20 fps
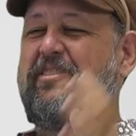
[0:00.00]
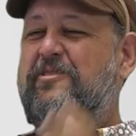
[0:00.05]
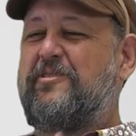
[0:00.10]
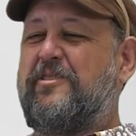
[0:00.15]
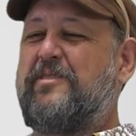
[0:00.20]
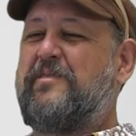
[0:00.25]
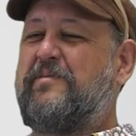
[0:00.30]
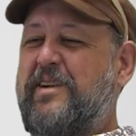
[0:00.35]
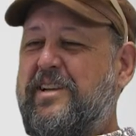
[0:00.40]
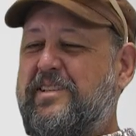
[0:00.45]

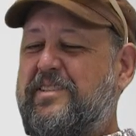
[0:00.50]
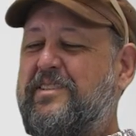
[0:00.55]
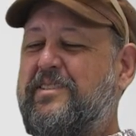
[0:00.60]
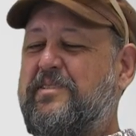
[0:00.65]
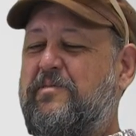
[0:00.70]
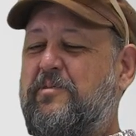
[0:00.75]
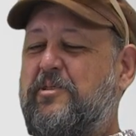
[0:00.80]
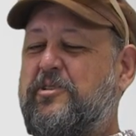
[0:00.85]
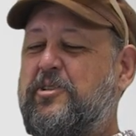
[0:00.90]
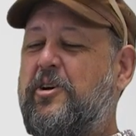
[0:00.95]
Android devices
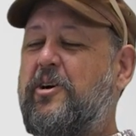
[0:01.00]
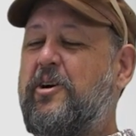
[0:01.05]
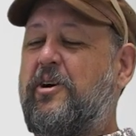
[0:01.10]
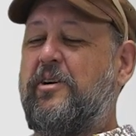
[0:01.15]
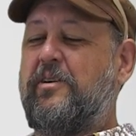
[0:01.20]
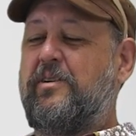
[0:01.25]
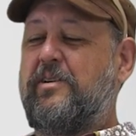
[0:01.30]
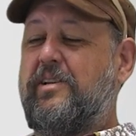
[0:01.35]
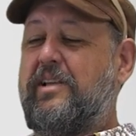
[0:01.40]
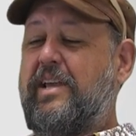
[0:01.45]
in
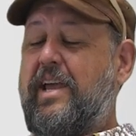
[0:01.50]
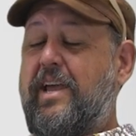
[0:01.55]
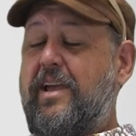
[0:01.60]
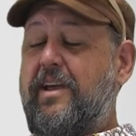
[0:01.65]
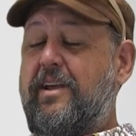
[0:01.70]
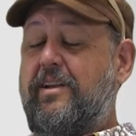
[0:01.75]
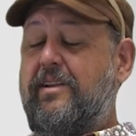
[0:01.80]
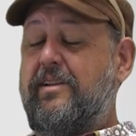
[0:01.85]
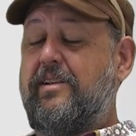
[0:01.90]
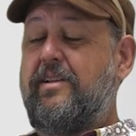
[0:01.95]
return
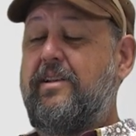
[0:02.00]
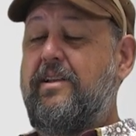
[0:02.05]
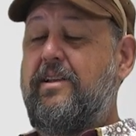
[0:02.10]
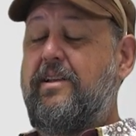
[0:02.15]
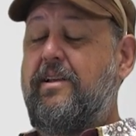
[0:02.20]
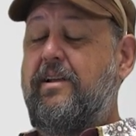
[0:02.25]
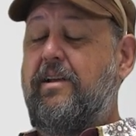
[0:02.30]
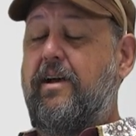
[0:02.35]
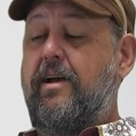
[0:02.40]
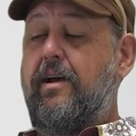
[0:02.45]
can
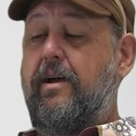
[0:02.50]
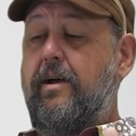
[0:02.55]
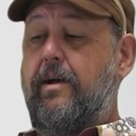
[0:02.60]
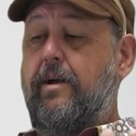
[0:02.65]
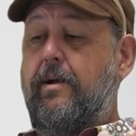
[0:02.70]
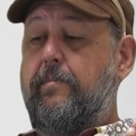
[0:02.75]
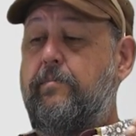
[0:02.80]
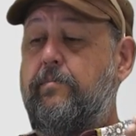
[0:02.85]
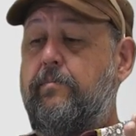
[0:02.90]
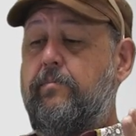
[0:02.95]

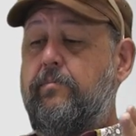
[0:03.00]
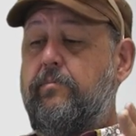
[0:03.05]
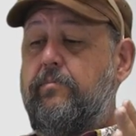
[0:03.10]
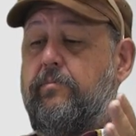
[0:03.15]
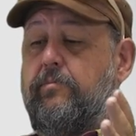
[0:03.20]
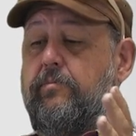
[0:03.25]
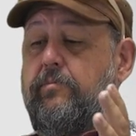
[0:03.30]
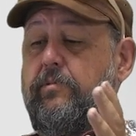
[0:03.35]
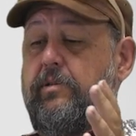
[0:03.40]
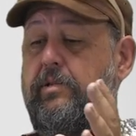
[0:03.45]
um,
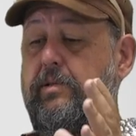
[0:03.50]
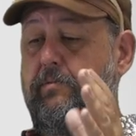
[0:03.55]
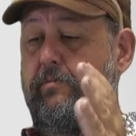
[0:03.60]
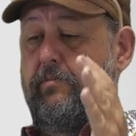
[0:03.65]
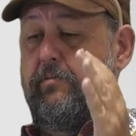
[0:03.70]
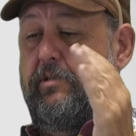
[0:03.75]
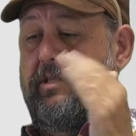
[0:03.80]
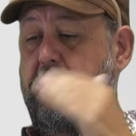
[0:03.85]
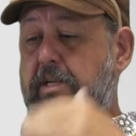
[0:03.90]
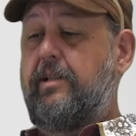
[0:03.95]

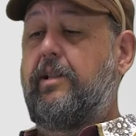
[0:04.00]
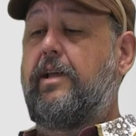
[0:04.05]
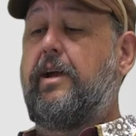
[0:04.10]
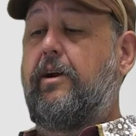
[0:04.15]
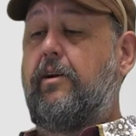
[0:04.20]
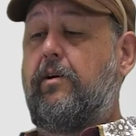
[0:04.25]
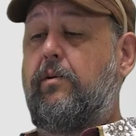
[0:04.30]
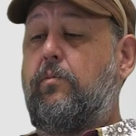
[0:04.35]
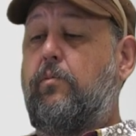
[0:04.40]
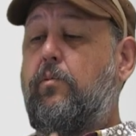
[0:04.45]

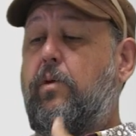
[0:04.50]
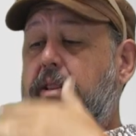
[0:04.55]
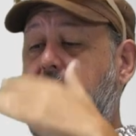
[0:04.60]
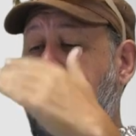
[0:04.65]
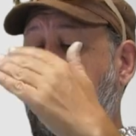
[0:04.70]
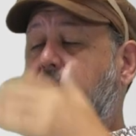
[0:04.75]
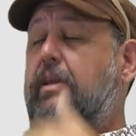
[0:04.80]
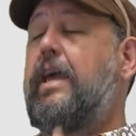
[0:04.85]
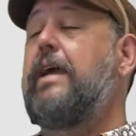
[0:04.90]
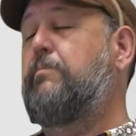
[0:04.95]
declare what
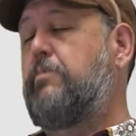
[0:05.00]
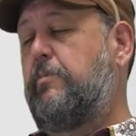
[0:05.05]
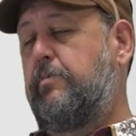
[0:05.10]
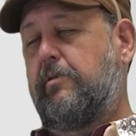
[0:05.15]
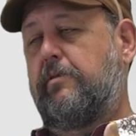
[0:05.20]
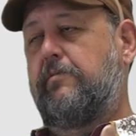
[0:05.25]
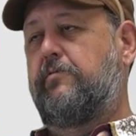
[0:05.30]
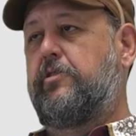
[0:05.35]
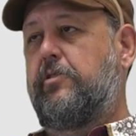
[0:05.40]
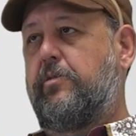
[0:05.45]
they're
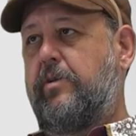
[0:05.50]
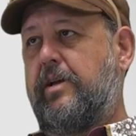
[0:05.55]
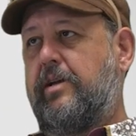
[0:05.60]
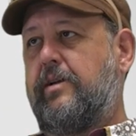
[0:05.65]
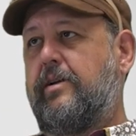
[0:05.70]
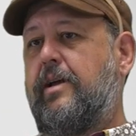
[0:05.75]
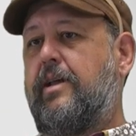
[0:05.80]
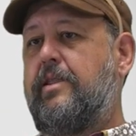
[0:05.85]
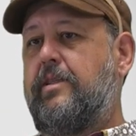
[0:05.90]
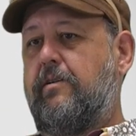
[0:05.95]
capable of doing,
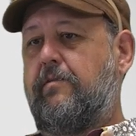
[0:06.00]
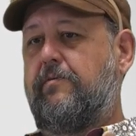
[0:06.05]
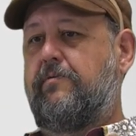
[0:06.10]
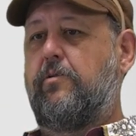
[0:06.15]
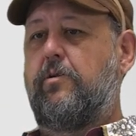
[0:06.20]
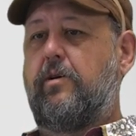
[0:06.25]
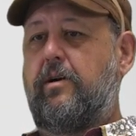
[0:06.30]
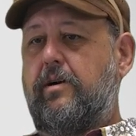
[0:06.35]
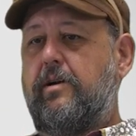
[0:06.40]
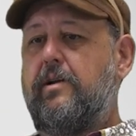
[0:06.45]
and
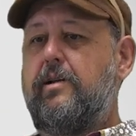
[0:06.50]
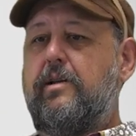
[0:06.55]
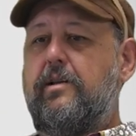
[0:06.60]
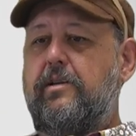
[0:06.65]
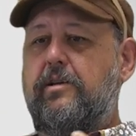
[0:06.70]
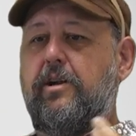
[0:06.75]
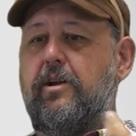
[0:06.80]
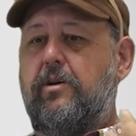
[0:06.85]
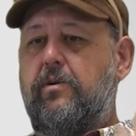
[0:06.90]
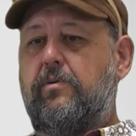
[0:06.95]
therefore,
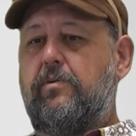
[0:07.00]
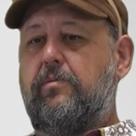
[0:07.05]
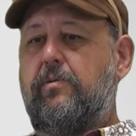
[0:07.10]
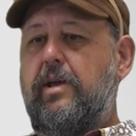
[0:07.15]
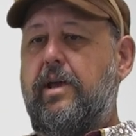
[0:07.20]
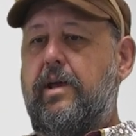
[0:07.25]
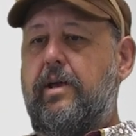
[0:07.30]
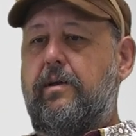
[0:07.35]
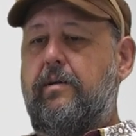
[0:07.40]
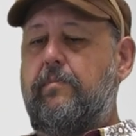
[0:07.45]
you know,
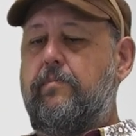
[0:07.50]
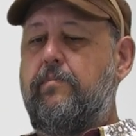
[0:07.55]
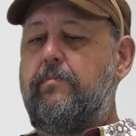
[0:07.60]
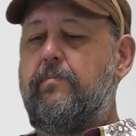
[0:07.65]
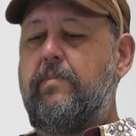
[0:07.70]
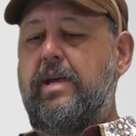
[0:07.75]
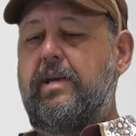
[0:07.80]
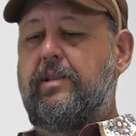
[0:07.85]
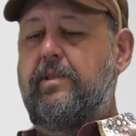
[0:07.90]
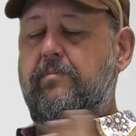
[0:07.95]
uh,
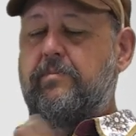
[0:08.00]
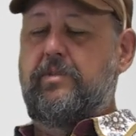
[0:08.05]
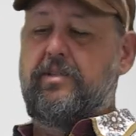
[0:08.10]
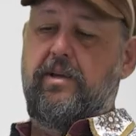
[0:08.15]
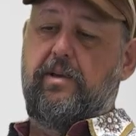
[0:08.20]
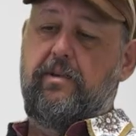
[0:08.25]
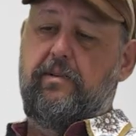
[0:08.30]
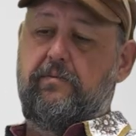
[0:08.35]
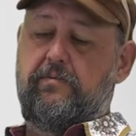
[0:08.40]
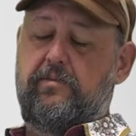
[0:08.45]
make
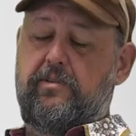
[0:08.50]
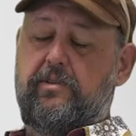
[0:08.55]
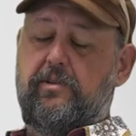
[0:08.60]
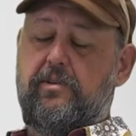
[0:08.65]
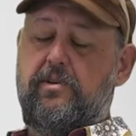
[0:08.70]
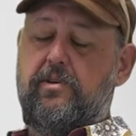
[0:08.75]
themselves